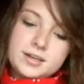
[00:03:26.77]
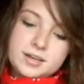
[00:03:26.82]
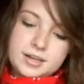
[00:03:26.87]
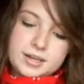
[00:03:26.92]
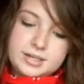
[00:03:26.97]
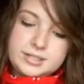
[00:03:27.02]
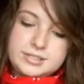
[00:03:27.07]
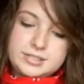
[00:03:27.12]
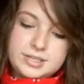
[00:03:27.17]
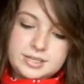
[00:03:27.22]

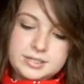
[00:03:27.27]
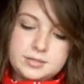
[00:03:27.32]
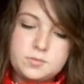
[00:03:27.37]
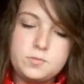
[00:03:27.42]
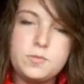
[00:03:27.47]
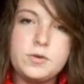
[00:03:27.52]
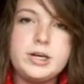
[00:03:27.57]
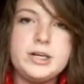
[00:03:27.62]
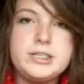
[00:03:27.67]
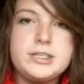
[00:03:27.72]
it says
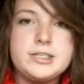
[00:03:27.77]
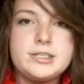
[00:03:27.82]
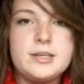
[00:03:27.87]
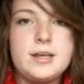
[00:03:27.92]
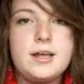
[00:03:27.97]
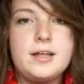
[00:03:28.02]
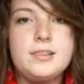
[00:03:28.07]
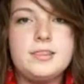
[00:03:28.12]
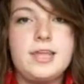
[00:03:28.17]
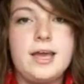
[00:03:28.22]
words
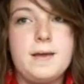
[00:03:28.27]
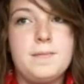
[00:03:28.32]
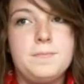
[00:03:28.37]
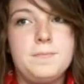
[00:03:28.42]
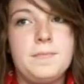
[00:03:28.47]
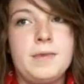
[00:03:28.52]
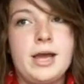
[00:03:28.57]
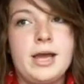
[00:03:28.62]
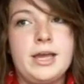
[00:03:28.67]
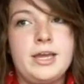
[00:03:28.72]
that
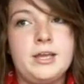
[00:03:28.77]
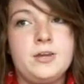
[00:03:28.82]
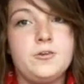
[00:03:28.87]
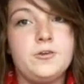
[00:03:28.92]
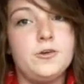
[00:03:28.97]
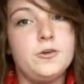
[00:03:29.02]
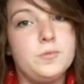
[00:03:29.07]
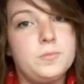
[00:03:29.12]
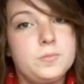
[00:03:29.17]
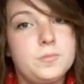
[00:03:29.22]
my
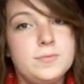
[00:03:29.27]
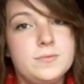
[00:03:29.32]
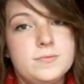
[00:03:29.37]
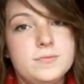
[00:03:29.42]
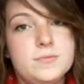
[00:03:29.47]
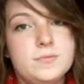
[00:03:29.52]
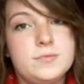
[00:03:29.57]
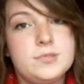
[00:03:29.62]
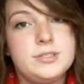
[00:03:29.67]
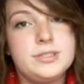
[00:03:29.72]
group
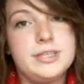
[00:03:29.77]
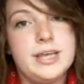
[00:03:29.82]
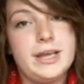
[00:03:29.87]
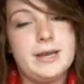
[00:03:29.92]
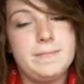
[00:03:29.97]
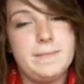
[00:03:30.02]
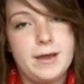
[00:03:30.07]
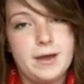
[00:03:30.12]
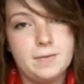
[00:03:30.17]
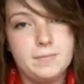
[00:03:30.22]
said
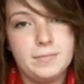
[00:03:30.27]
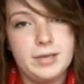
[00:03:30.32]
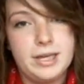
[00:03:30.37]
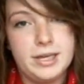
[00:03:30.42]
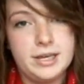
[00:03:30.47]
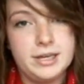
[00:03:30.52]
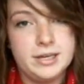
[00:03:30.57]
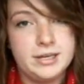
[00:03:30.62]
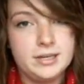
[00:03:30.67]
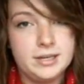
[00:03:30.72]
about
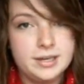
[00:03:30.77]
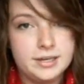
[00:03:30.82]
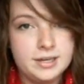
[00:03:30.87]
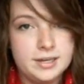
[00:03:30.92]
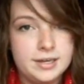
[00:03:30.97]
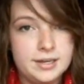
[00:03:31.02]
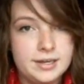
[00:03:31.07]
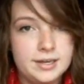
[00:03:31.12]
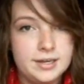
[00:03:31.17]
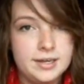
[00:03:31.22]
me.
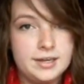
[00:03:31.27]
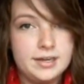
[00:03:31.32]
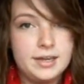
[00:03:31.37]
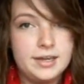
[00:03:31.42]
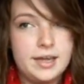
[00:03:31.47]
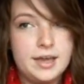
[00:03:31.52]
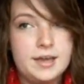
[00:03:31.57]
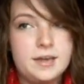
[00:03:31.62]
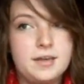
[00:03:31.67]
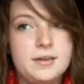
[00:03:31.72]

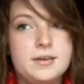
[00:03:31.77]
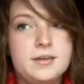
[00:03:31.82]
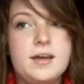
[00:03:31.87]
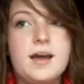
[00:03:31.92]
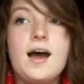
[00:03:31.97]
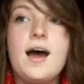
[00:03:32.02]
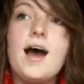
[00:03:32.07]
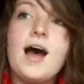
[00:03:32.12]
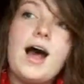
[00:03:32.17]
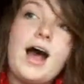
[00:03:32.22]

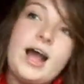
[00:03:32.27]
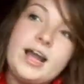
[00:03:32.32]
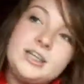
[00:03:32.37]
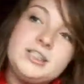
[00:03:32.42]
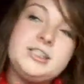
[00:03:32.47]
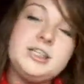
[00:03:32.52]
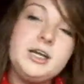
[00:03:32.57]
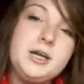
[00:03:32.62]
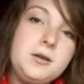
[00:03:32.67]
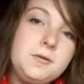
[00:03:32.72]
And
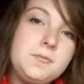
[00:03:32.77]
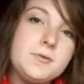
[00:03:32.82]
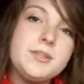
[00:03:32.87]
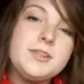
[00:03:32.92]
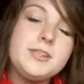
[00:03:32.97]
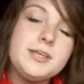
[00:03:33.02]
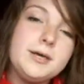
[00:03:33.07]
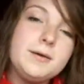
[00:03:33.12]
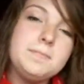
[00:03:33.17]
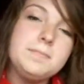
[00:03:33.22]
I shared
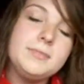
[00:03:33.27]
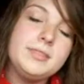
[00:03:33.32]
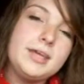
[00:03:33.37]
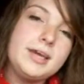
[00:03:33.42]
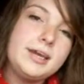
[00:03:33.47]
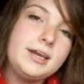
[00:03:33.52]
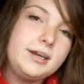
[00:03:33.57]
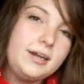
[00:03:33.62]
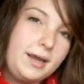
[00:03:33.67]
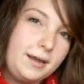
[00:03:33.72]
with them
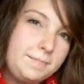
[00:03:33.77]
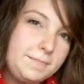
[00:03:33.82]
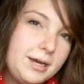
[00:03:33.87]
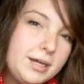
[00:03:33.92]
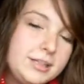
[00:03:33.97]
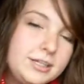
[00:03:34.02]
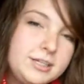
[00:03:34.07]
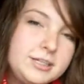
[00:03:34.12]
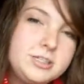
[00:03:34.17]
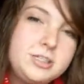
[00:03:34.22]
that I'm
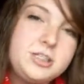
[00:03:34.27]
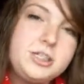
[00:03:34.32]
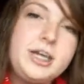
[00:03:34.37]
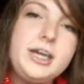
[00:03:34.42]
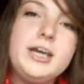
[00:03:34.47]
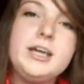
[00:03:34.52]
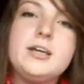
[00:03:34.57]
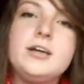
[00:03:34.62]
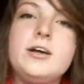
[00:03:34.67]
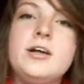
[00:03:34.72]
on this
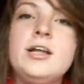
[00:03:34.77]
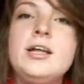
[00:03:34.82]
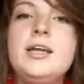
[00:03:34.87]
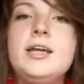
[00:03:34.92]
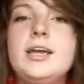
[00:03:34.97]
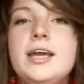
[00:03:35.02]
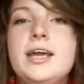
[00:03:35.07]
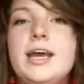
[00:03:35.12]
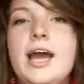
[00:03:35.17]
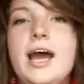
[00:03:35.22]
channel,
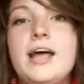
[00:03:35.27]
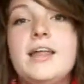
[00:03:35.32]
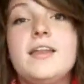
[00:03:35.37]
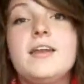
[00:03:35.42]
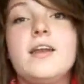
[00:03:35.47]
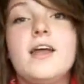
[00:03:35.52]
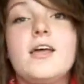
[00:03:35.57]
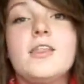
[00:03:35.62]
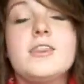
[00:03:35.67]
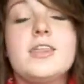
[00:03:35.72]

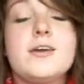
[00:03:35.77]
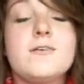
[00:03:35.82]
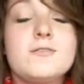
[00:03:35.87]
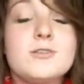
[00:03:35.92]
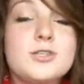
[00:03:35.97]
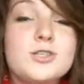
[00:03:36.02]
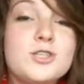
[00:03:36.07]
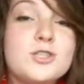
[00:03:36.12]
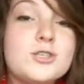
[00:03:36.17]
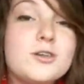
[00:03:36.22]
and they
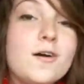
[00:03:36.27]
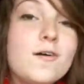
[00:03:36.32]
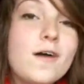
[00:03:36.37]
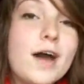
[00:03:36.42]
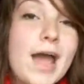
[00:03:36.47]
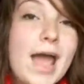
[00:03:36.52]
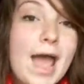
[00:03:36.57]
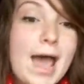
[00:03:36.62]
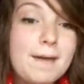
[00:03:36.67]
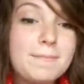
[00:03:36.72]
were so
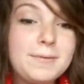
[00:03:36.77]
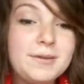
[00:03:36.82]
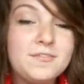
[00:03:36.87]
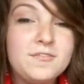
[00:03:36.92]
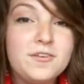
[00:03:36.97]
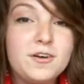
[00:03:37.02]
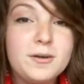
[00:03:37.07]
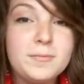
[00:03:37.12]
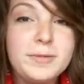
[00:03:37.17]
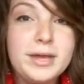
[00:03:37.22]
happy
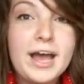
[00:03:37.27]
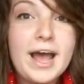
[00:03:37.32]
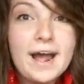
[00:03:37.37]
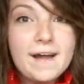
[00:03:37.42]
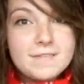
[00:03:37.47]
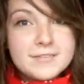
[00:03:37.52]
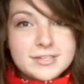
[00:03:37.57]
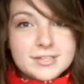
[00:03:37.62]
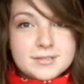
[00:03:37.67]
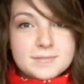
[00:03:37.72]
for me.
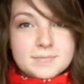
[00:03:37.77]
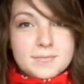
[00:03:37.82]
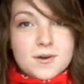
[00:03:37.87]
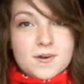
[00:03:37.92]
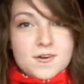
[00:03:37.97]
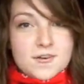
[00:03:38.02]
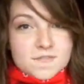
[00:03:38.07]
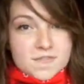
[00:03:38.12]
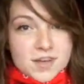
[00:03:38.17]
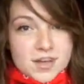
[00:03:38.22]
I was the
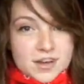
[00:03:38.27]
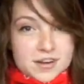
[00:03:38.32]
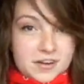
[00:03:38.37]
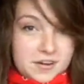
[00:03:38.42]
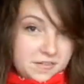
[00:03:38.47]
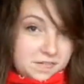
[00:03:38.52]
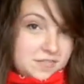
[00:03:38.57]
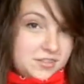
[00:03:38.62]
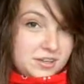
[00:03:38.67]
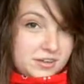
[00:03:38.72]

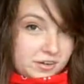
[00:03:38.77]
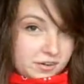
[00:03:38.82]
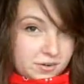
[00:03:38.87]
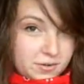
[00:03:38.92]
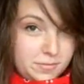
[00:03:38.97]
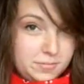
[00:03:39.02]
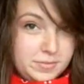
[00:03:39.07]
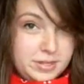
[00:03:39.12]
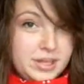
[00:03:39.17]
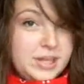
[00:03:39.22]
motivator of the
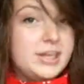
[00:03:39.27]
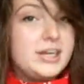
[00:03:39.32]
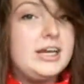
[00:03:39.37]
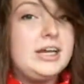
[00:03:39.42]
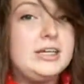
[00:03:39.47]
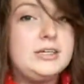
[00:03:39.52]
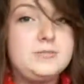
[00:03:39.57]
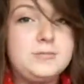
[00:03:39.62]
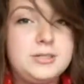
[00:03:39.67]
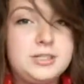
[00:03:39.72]
group
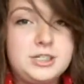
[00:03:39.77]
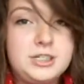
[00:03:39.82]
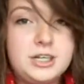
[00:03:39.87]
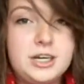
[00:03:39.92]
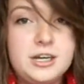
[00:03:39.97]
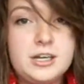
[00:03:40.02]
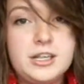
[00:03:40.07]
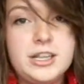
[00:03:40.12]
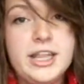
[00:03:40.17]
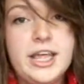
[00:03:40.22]
because we
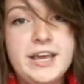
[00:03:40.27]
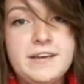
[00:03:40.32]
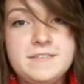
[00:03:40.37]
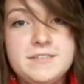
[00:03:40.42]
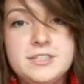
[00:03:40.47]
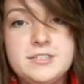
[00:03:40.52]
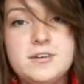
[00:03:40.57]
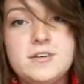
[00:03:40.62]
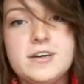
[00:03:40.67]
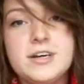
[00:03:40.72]
shared life
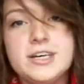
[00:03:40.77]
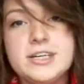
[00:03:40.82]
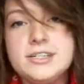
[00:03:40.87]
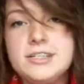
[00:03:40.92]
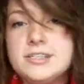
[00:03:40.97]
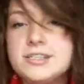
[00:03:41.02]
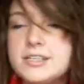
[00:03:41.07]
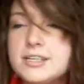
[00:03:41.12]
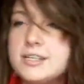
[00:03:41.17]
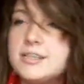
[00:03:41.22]

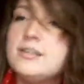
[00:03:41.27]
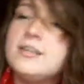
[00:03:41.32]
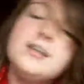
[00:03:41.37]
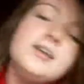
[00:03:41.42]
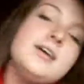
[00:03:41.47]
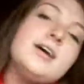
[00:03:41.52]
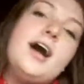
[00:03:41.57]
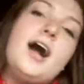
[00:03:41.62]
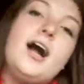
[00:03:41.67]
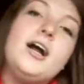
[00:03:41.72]
stories, and
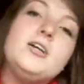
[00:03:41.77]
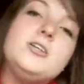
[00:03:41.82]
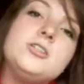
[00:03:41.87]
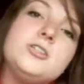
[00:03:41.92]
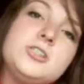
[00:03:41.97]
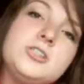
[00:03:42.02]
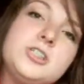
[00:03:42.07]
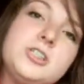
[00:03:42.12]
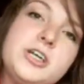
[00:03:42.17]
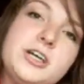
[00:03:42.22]
I
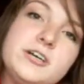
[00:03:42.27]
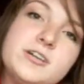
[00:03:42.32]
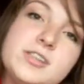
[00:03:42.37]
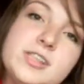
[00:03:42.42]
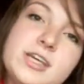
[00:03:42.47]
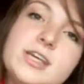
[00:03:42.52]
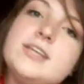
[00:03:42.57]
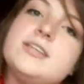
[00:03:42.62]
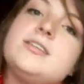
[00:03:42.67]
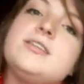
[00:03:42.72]
just shared
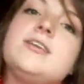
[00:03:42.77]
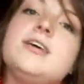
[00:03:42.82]
this